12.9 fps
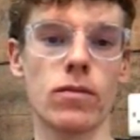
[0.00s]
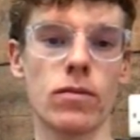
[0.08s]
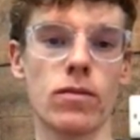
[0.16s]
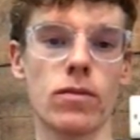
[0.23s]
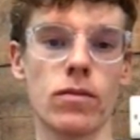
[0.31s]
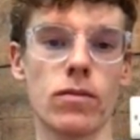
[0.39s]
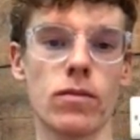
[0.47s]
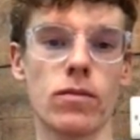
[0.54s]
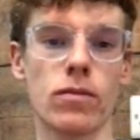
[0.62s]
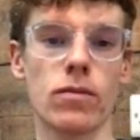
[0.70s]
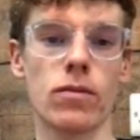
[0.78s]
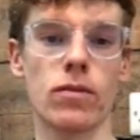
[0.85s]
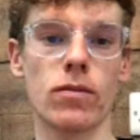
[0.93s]

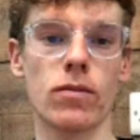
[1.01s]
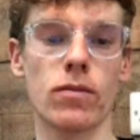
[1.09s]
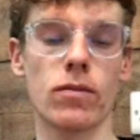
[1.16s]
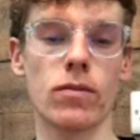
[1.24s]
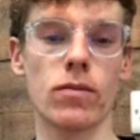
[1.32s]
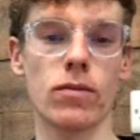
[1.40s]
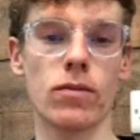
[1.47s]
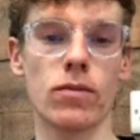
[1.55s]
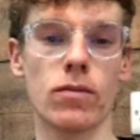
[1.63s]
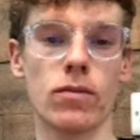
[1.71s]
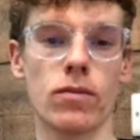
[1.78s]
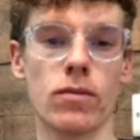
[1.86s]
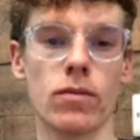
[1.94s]

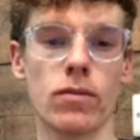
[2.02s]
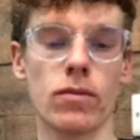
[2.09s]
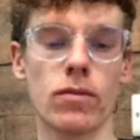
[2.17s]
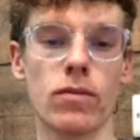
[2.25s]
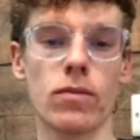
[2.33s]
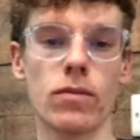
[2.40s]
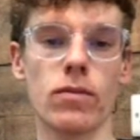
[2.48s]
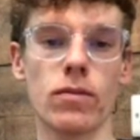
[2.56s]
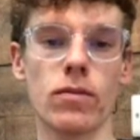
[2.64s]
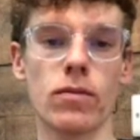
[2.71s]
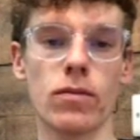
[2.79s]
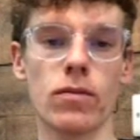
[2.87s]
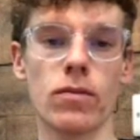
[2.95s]

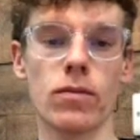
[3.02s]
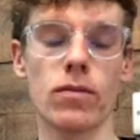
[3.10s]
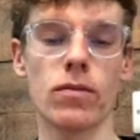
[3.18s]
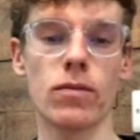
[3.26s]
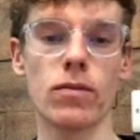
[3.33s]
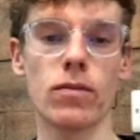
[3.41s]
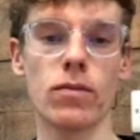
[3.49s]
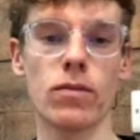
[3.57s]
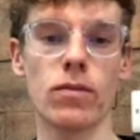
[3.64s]
No words are spoken by the person on screen.